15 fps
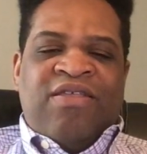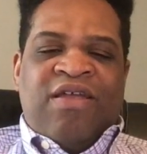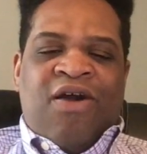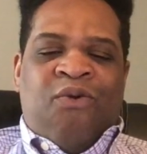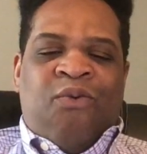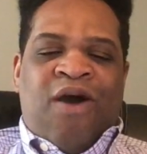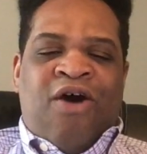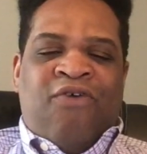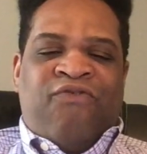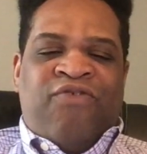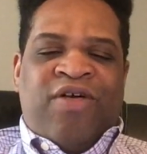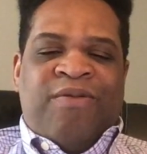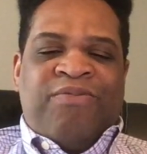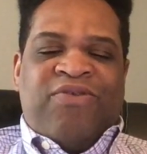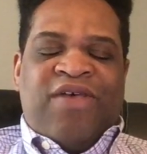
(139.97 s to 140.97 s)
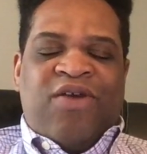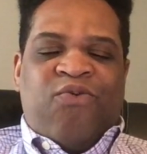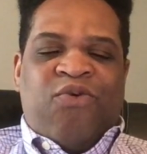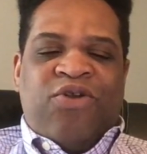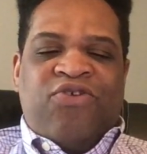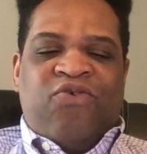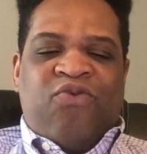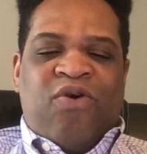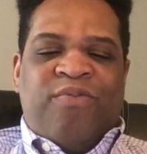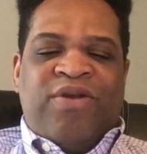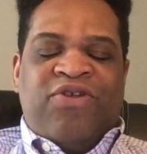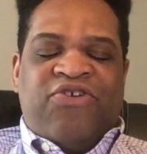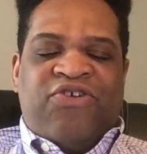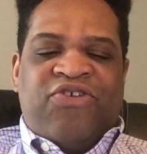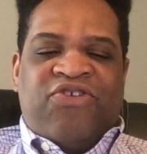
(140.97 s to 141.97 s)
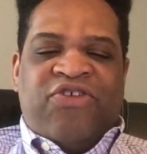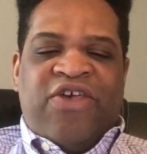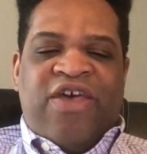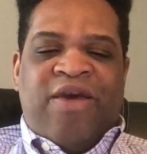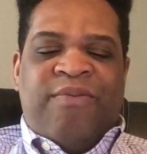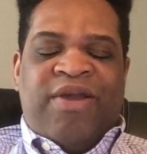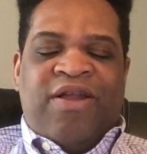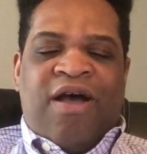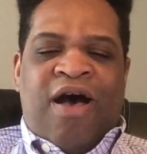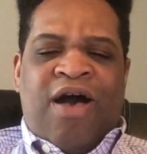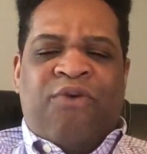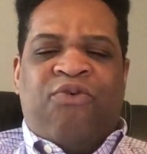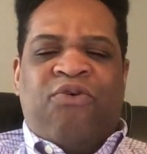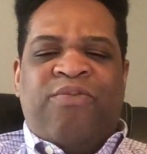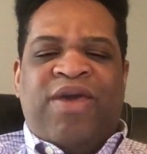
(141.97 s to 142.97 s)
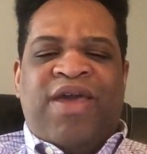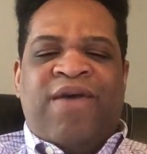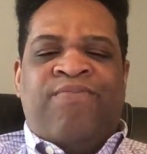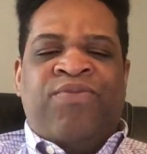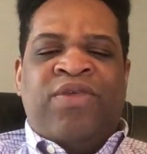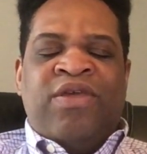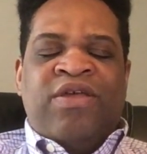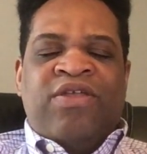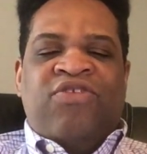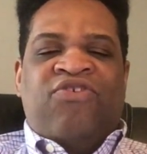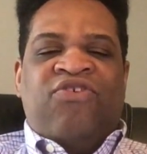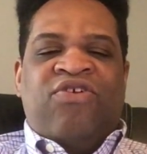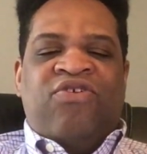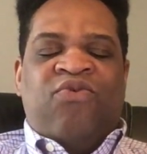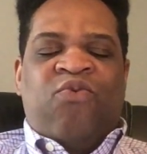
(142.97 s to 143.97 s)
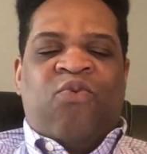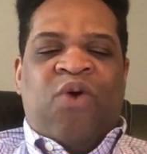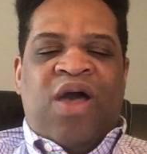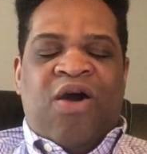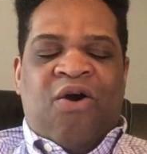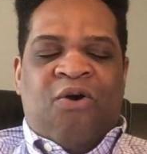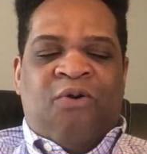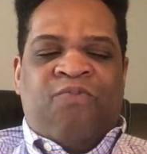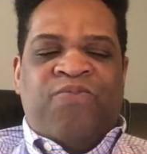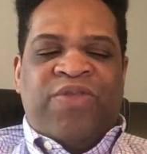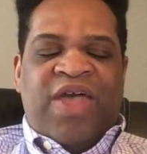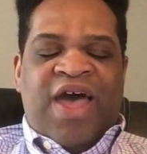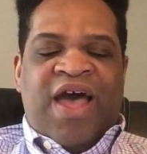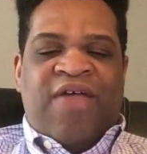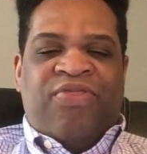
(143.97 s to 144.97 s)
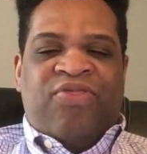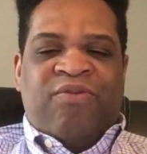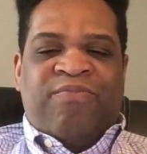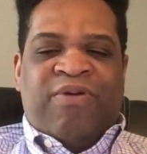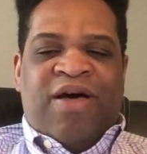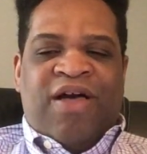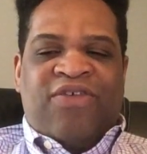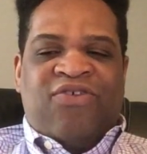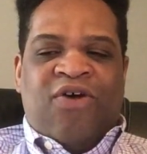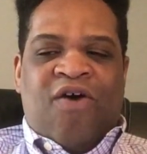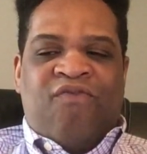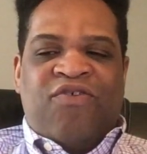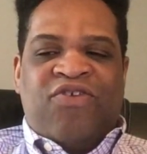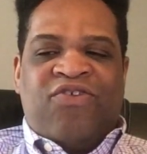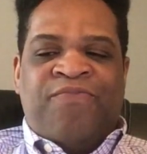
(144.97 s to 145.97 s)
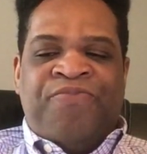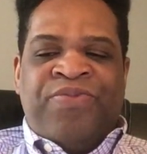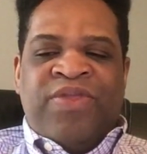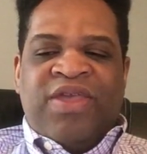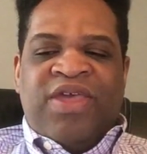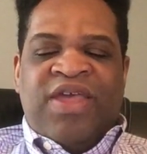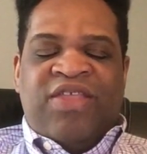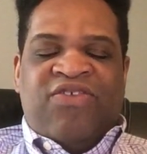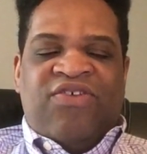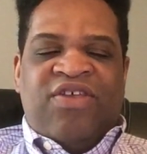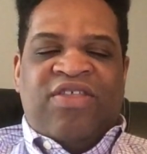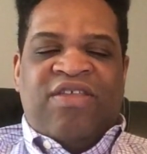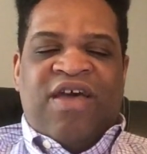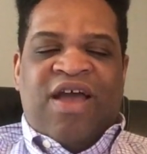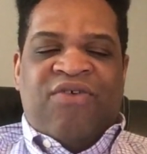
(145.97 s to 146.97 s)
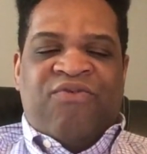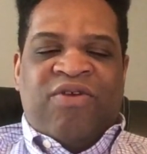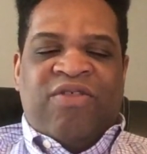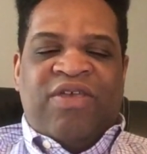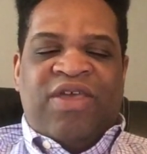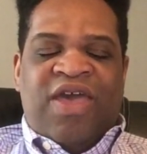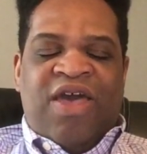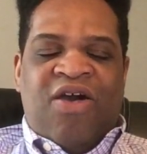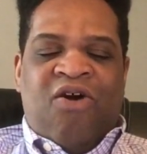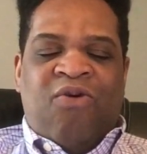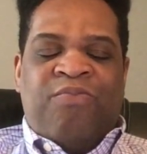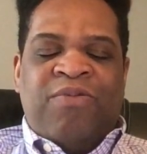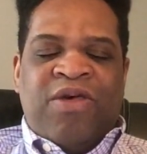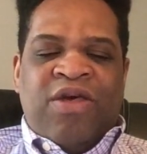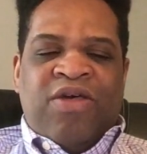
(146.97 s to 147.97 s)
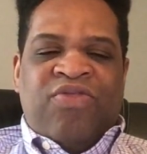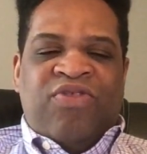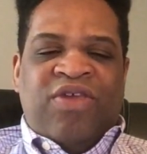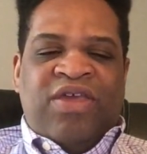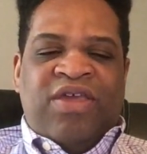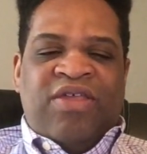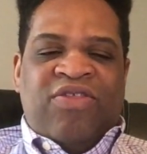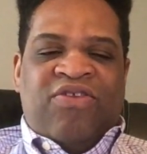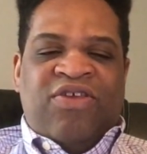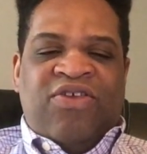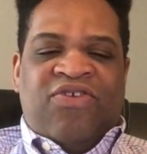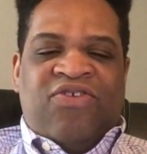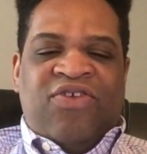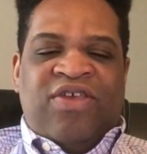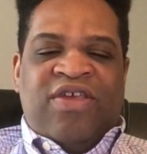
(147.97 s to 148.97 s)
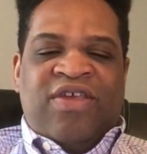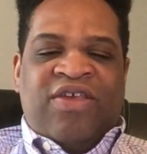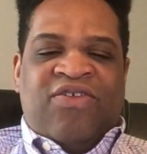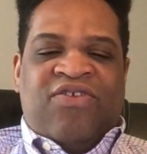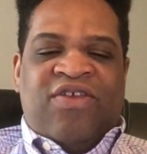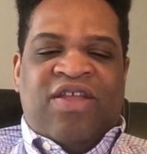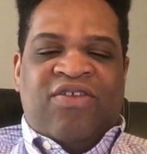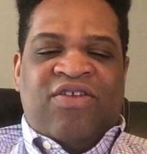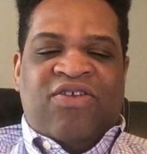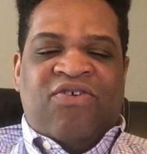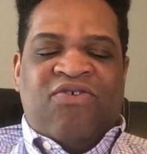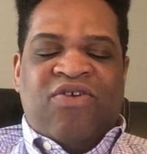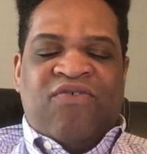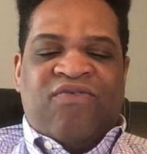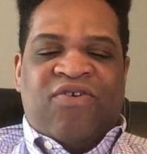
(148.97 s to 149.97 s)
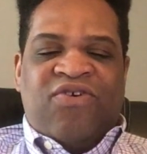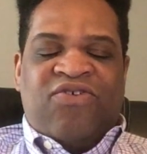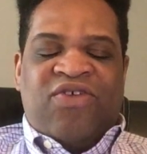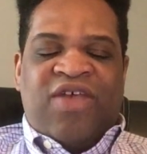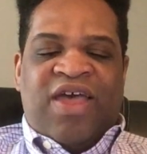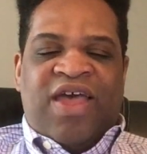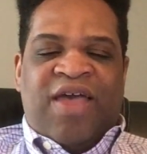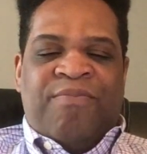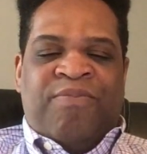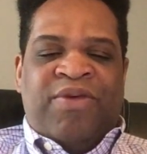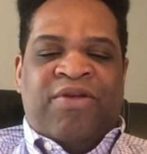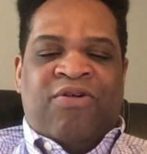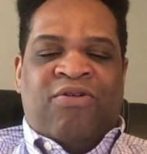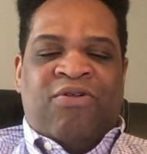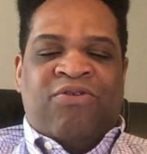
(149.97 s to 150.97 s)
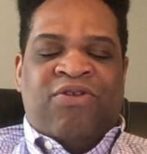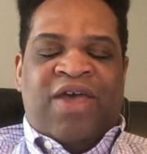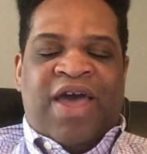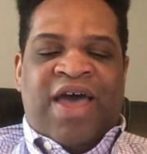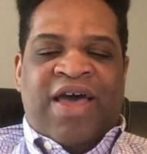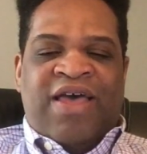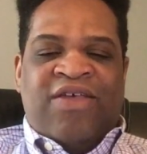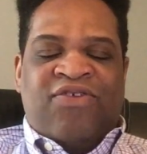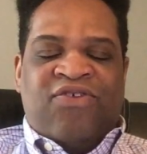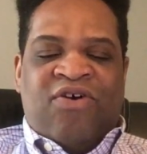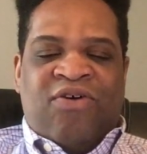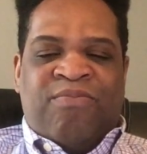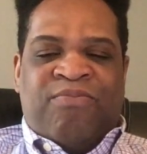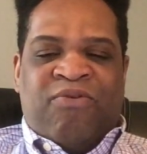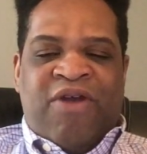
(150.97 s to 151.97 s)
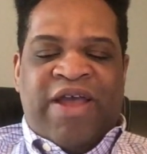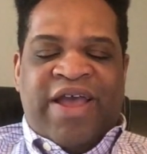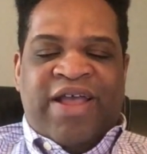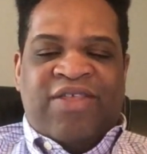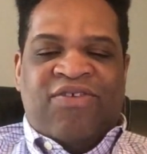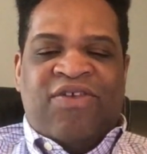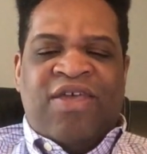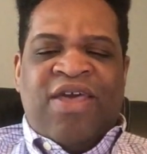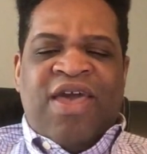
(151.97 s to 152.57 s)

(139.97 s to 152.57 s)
Now, while films like Wonder Woman, Shazam, and Aquaman did well at the box office, it did not really help the DC Extended Universe build as a brand.